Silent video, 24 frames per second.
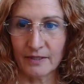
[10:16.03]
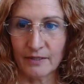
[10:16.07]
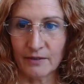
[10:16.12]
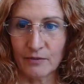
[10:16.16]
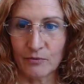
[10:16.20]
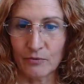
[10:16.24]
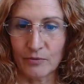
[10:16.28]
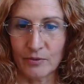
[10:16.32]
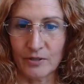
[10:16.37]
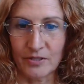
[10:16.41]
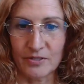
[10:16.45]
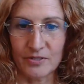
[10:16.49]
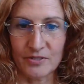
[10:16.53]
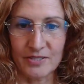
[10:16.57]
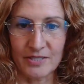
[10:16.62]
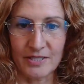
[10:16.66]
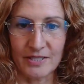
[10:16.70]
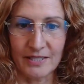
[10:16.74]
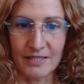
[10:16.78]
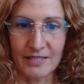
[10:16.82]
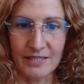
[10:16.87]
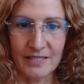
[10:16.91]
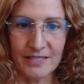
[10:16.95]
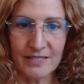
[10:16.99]
where's the
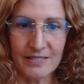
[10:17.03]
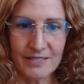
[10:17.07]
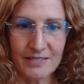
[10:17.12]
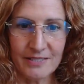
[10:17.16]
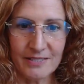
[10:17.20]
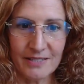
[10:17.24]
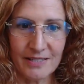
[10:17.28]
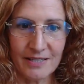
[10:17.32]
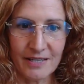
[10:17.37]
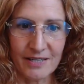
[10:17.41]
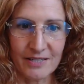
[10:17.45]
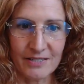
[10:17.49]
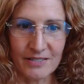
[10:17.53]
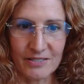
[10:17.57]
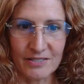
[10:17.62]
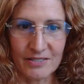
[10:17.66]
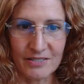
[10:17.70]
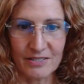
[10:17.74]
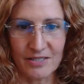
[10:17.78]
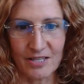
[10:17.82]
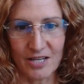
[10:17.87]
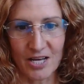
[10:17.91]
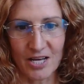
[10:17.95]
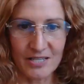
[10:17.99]
list? I just
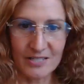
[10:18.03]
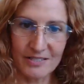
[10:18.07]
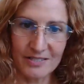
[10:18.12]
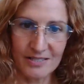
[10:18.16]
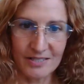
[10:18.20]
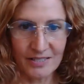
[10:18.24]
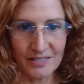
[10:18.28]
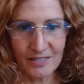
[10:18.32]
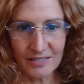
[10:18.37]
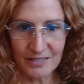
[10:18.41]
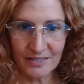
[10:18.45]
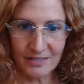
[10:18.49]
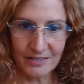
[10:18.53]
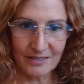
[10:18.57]
lost it.